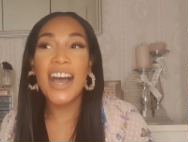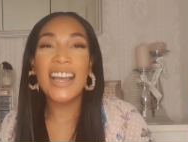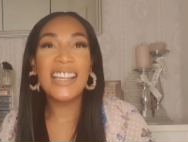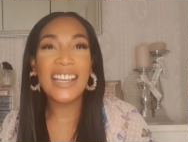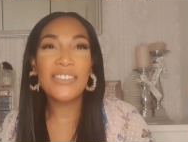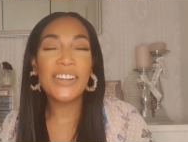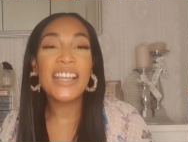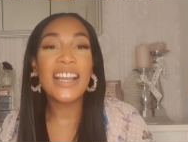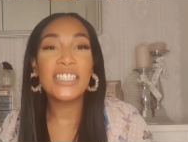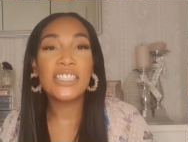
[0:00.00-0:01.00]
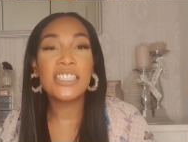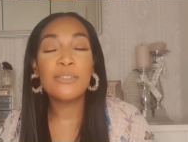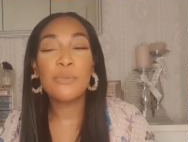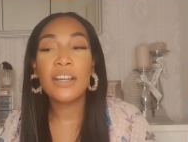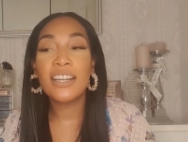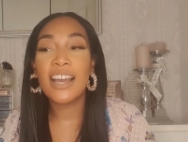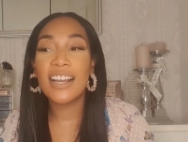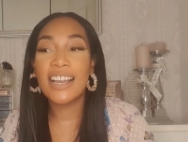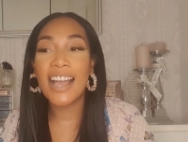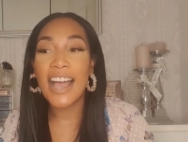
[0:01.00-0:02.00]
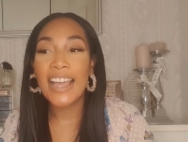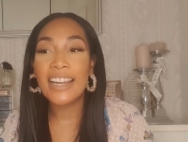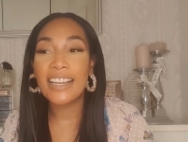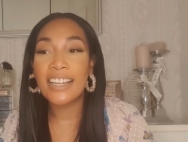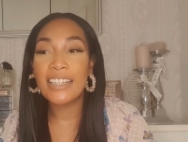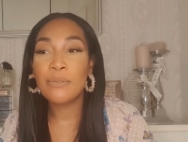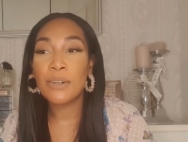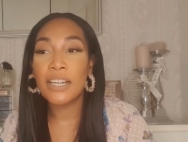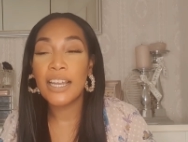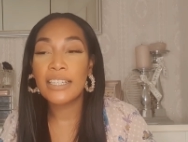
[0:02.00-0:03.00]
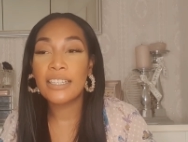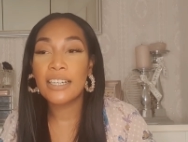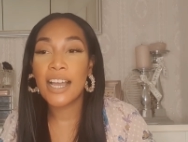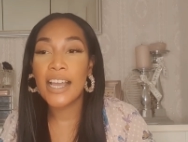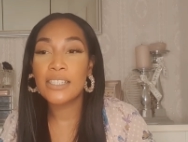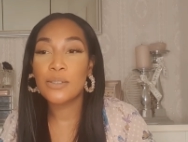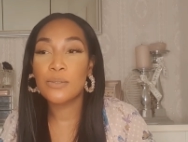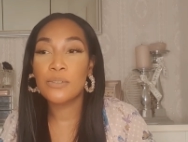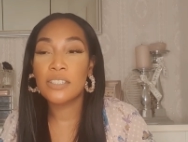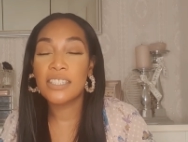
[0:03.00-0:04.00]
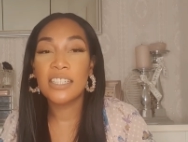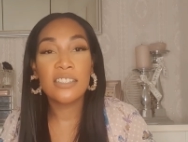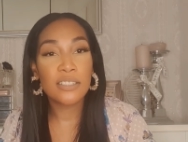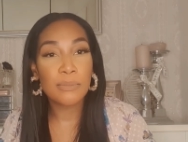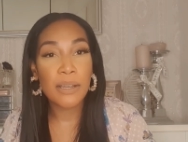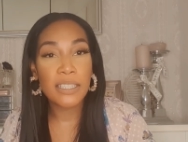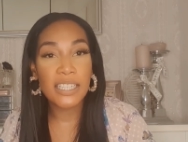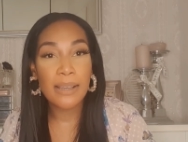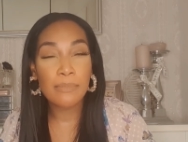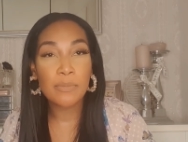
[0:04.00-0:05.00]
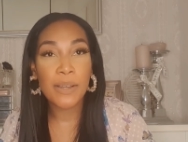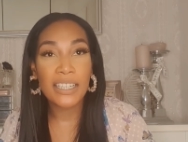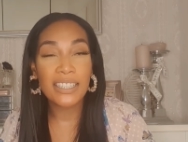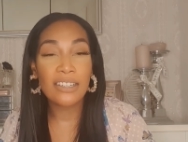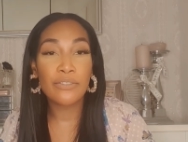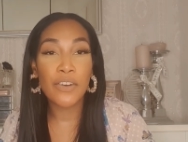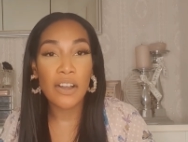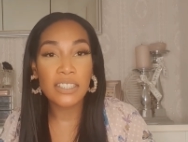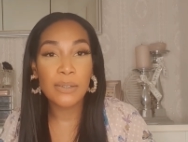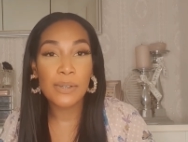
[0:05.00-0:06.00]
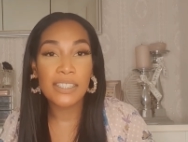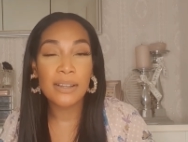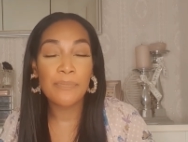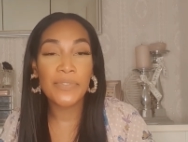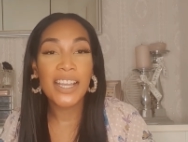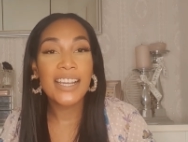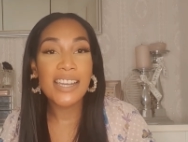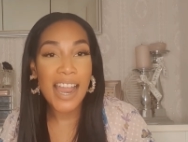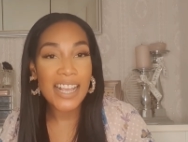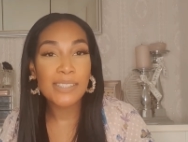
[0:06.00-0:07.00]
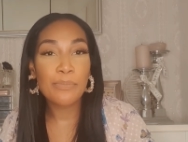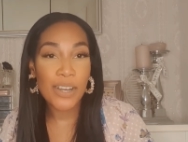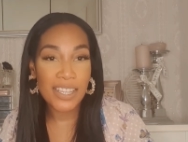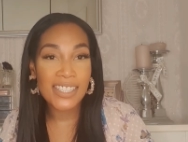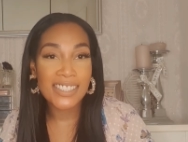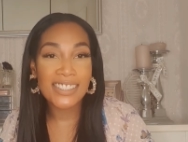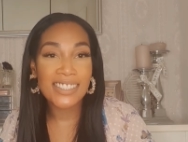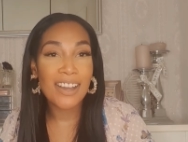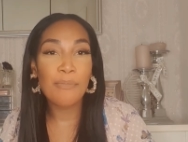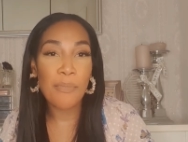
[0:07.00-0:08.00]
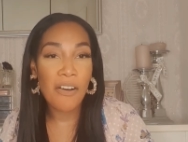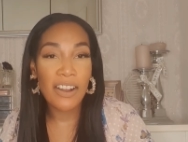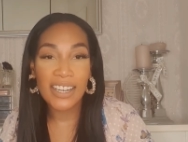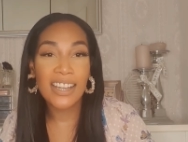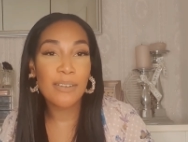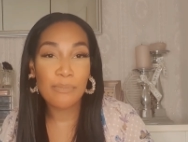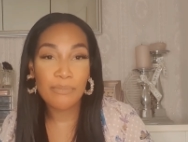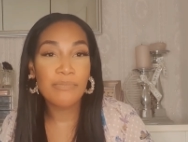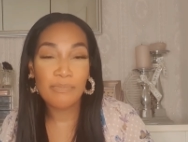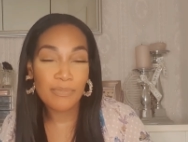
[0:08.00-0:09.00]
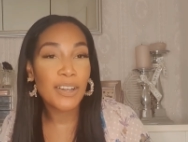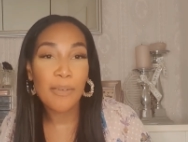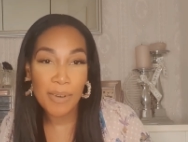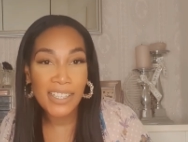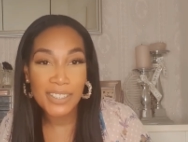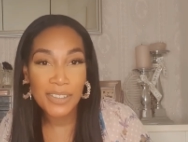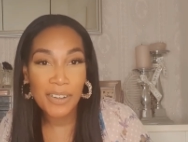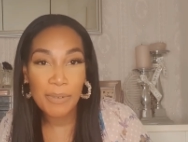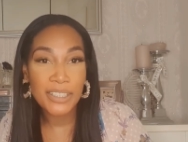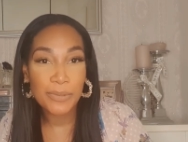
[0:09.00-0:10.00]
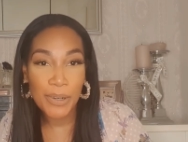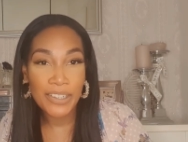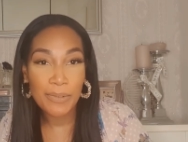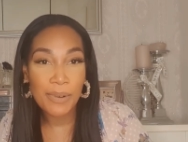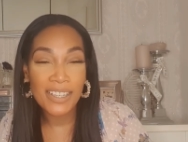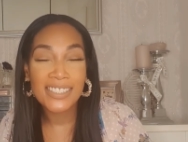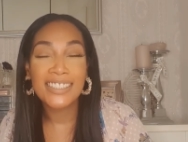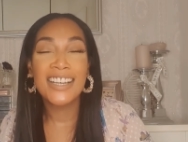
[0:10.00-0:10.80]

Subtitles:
Like, really, I just didn't want a guy, like, I didn't want like the guys who slid into my DMs back then. Of course, there were some nice brothers among, and God bless you all, but you weren't the ones.